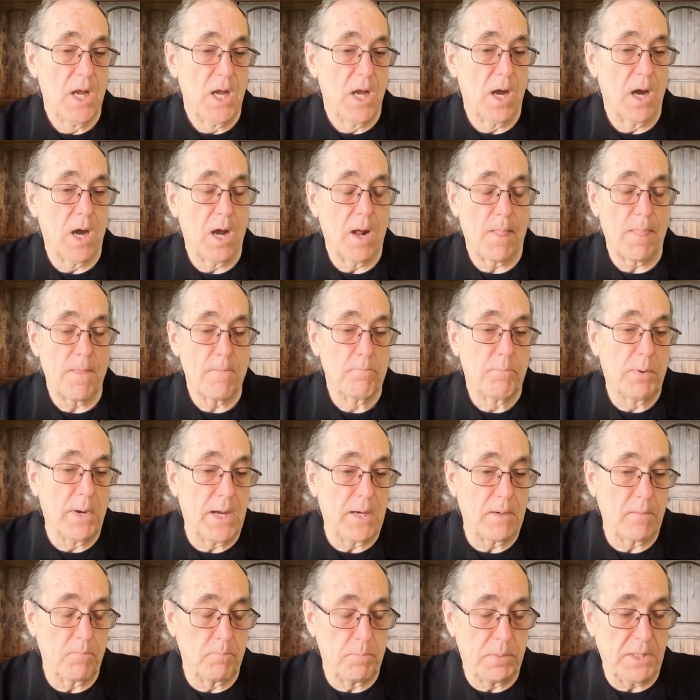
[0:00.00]

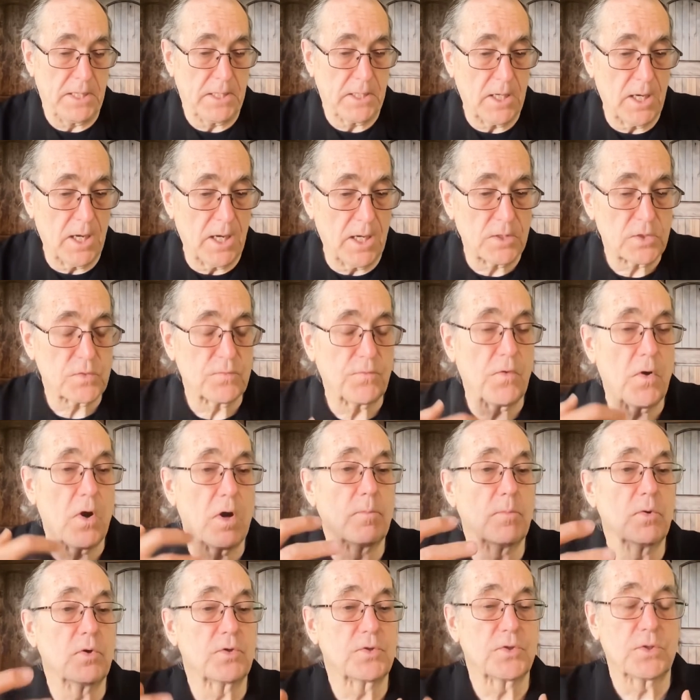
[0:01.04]
But because
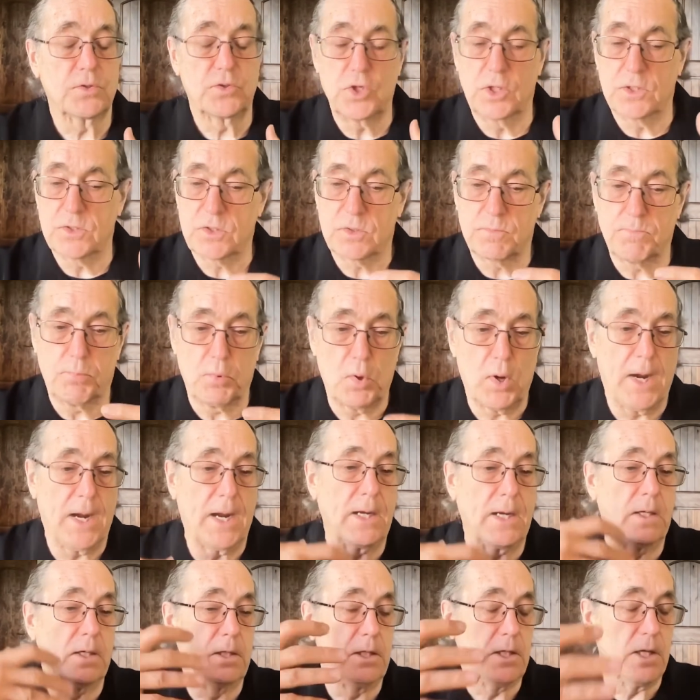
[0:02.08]
farmers just
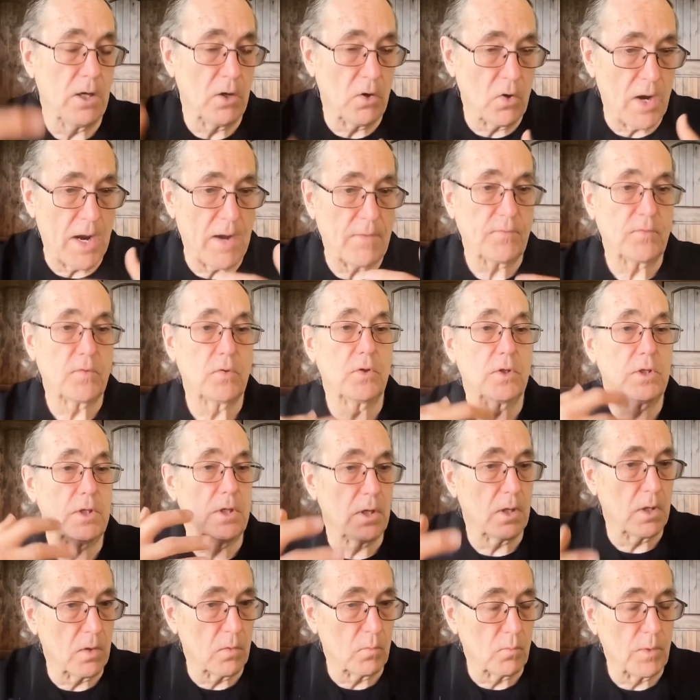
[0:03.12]
sprayed year after
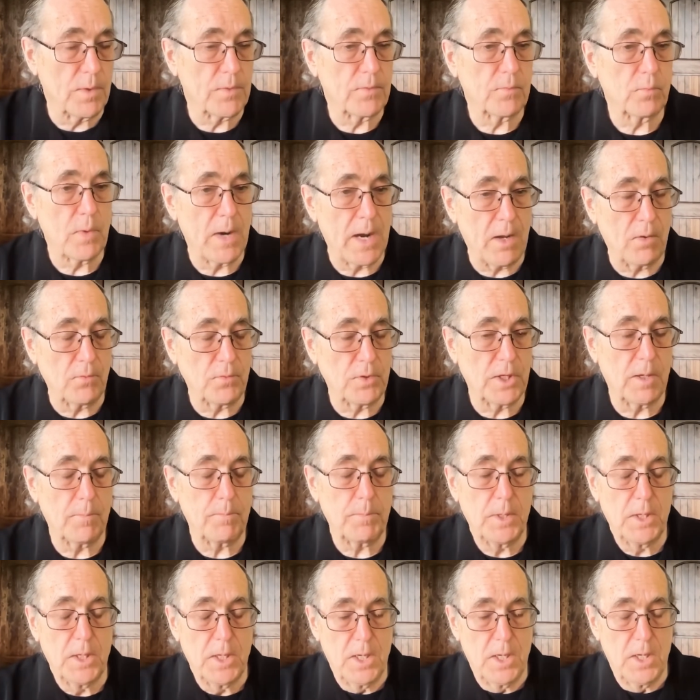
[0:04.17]
year with Roundup,
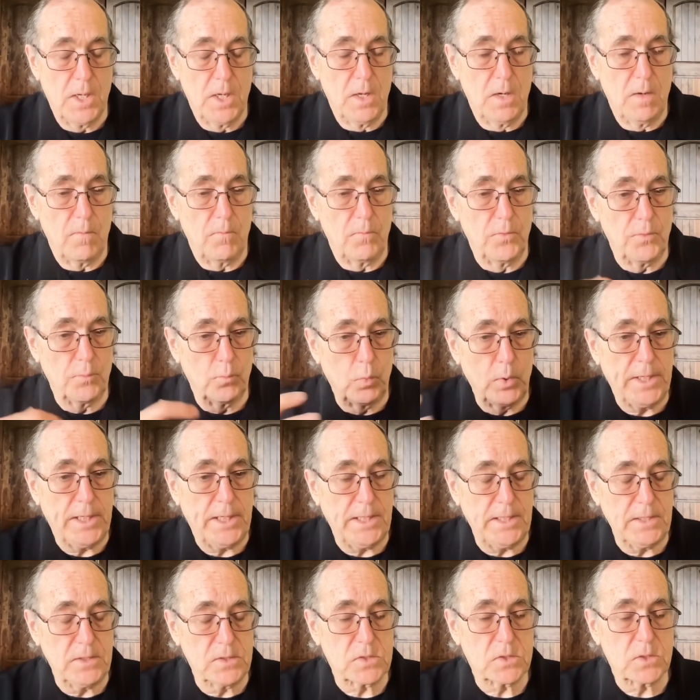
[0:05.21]
the
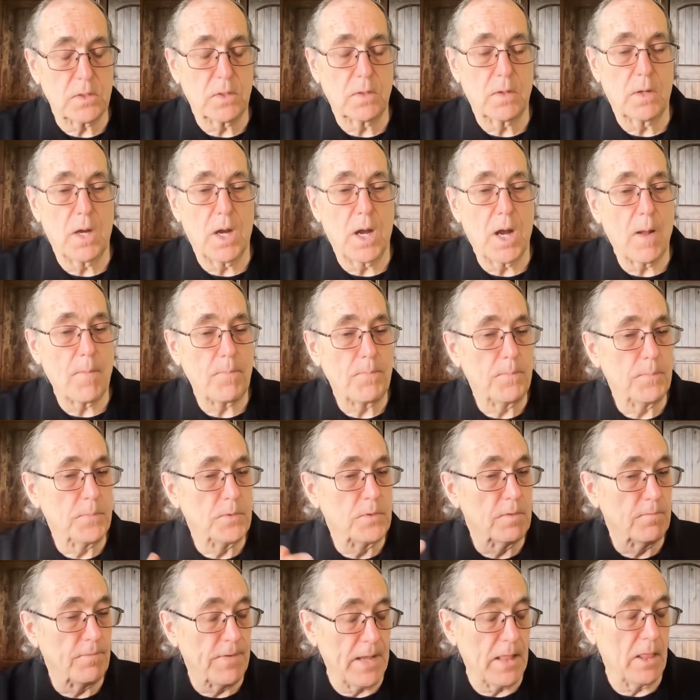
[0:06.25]
weeds
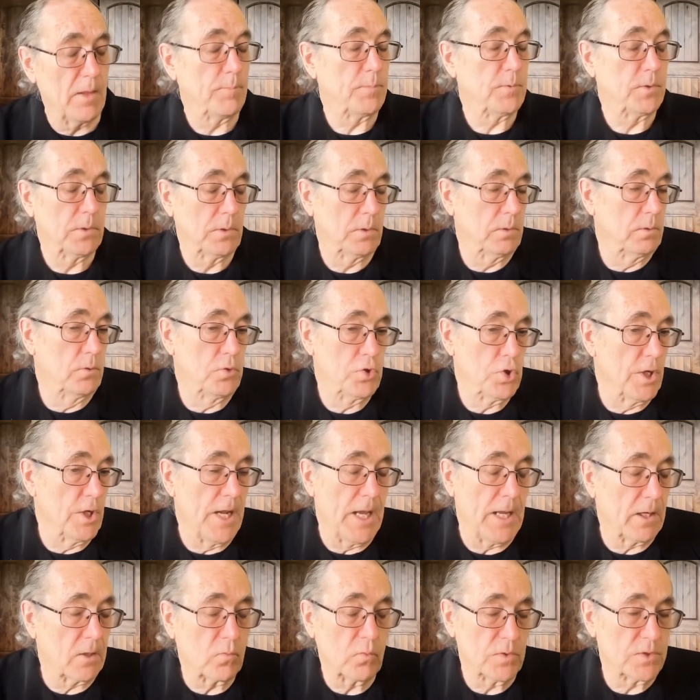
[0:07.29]
developed a
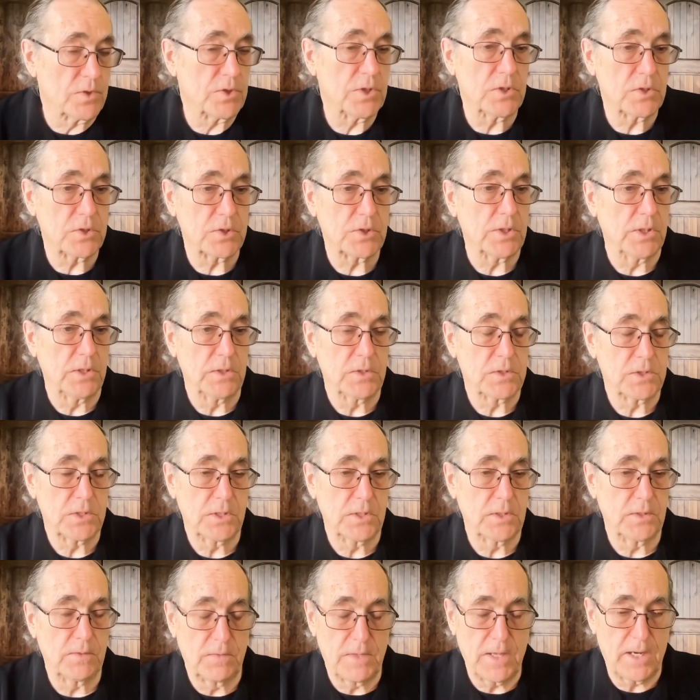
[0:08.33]
genetic resistance.
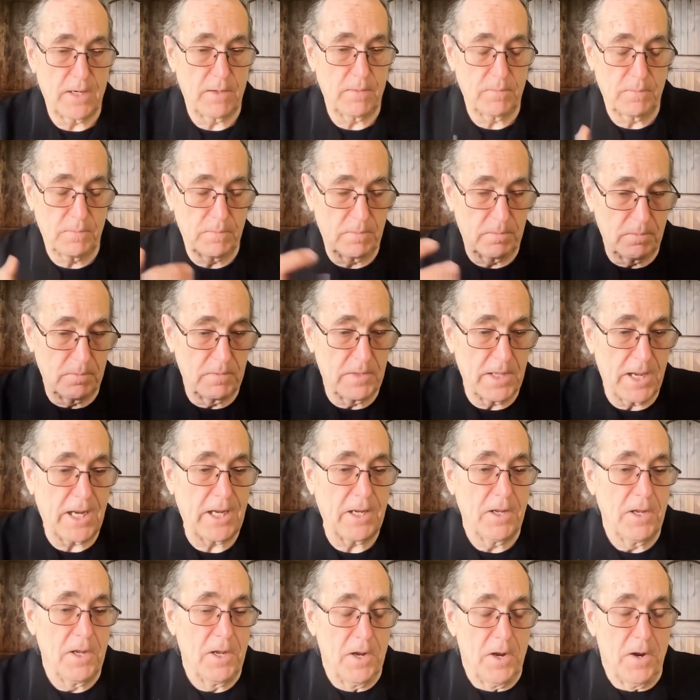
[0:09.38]

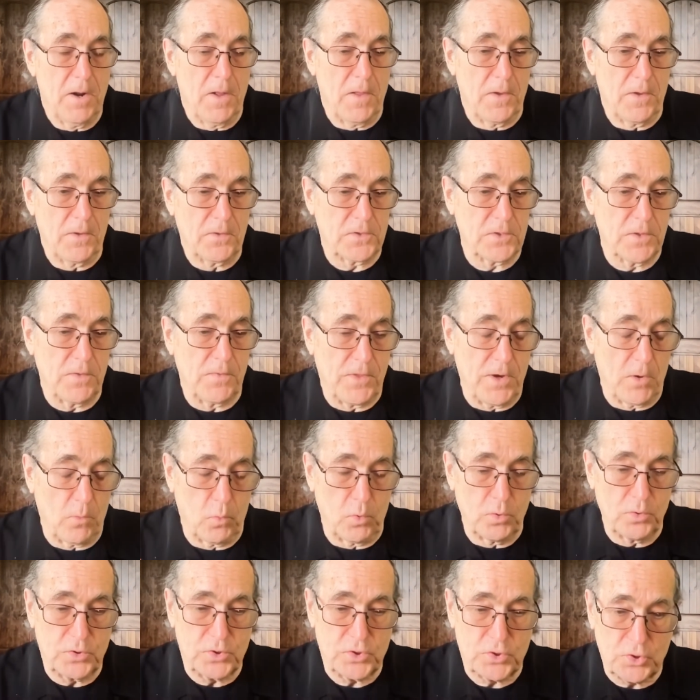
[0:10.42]
There
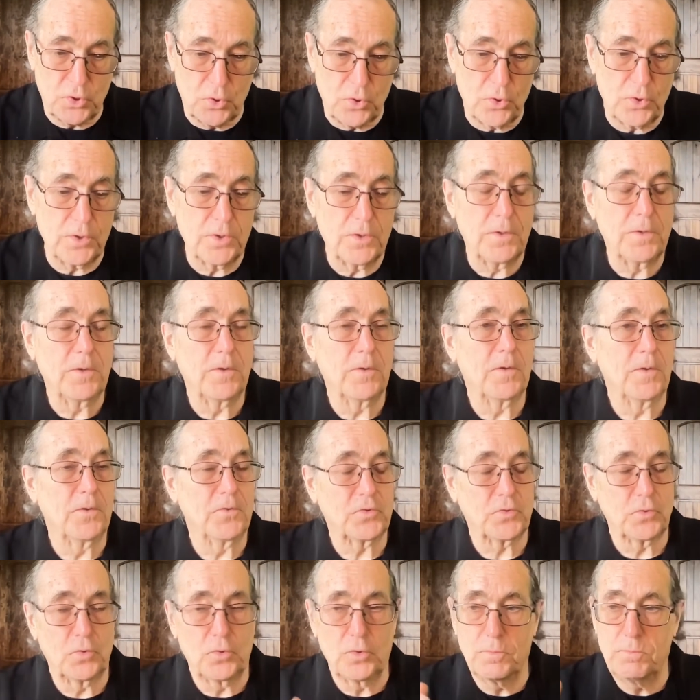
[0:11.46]
were certain
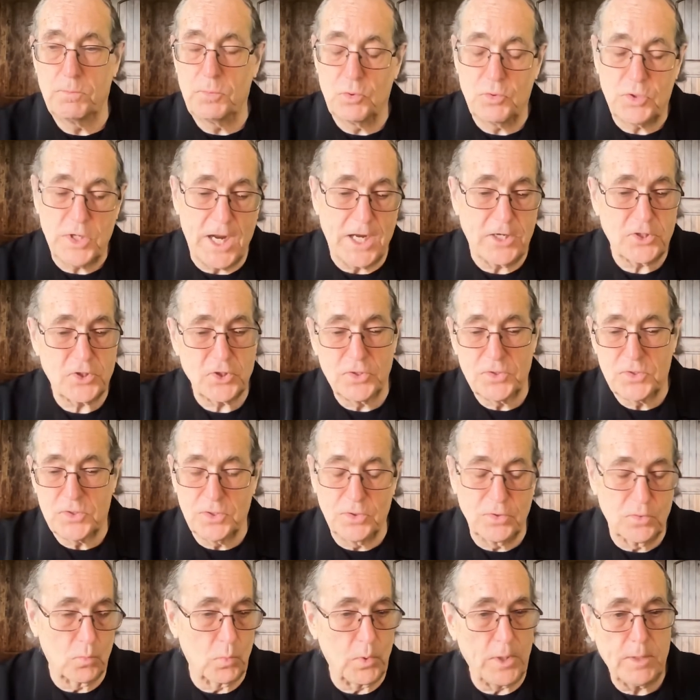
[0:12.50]
mutations
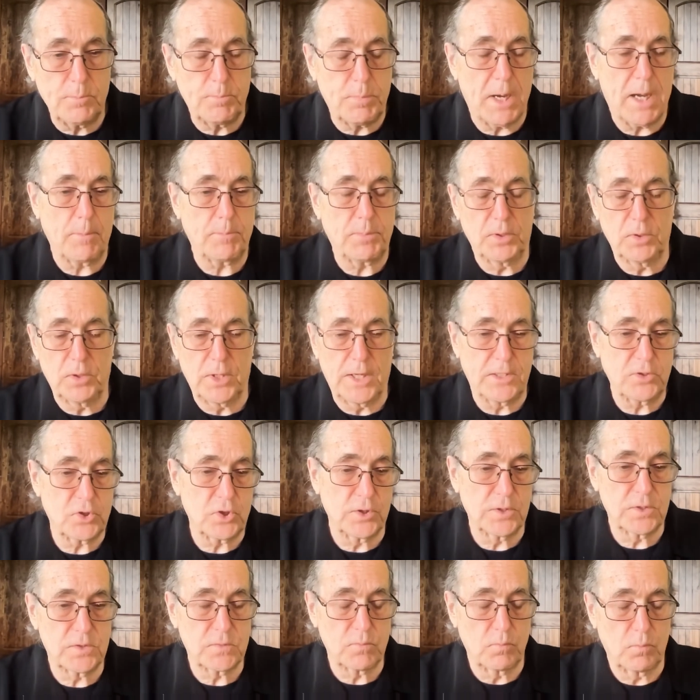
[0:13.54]
in the weed
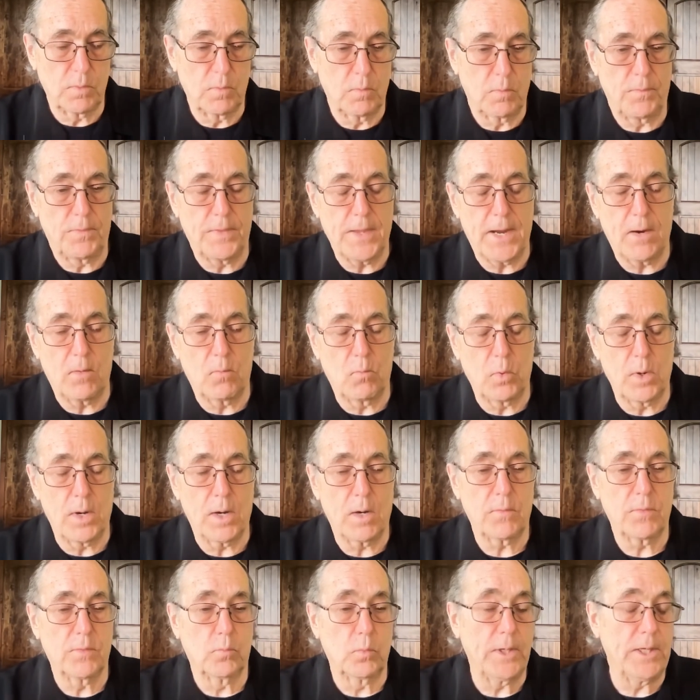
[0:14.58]
populations that
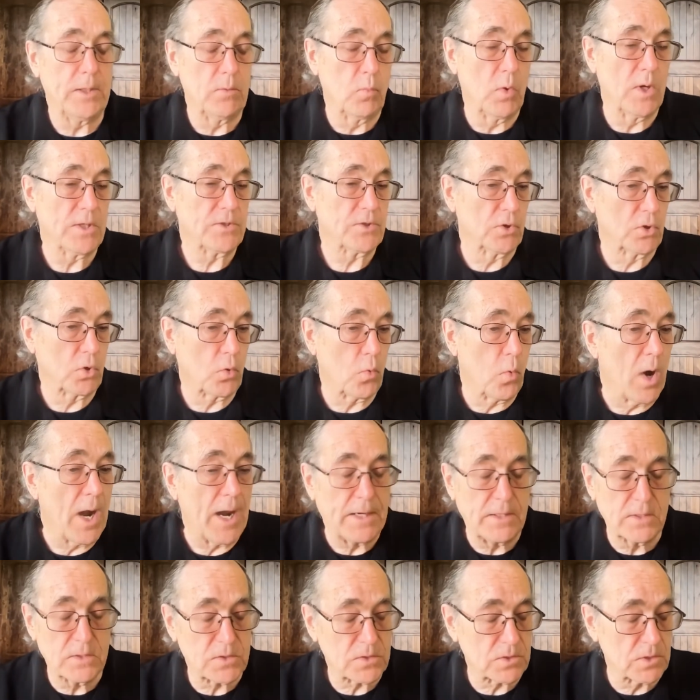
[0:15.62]
where the weed wasn't
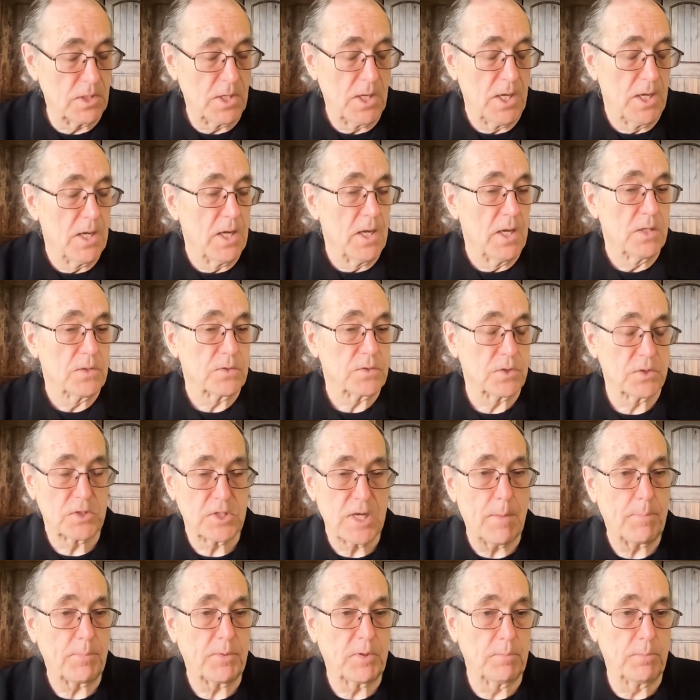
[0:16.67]
quite as
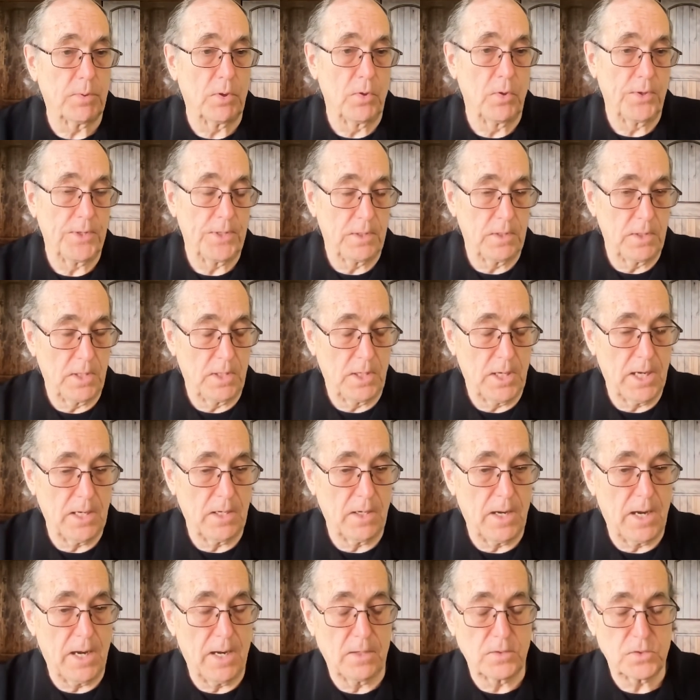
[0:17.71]
susceptible,
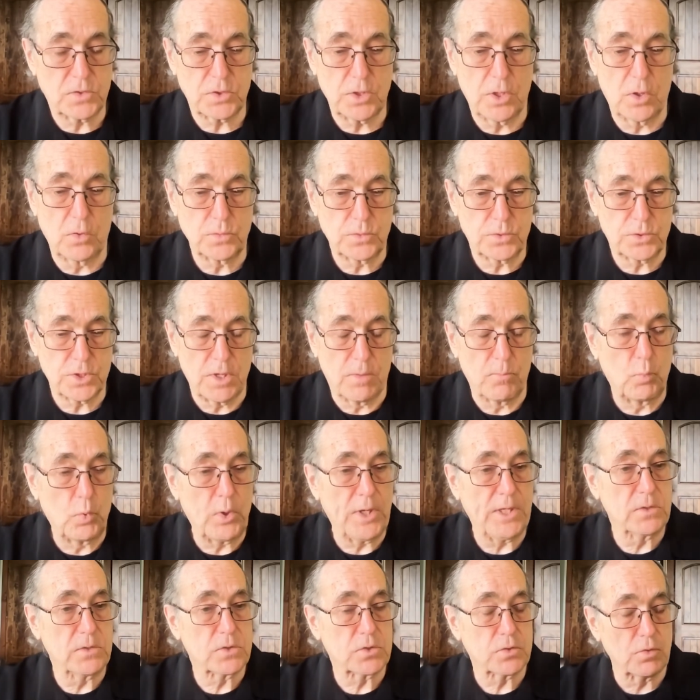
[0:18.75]
and so some
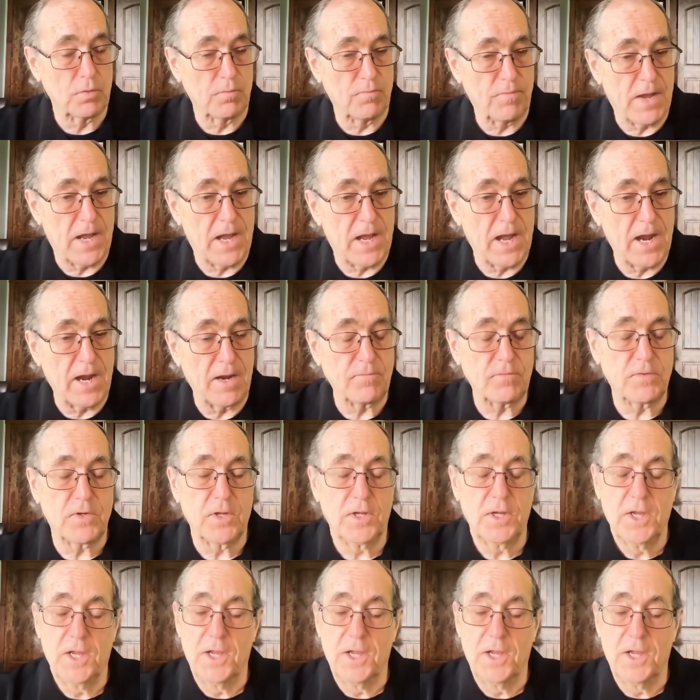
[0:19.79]
weeds survived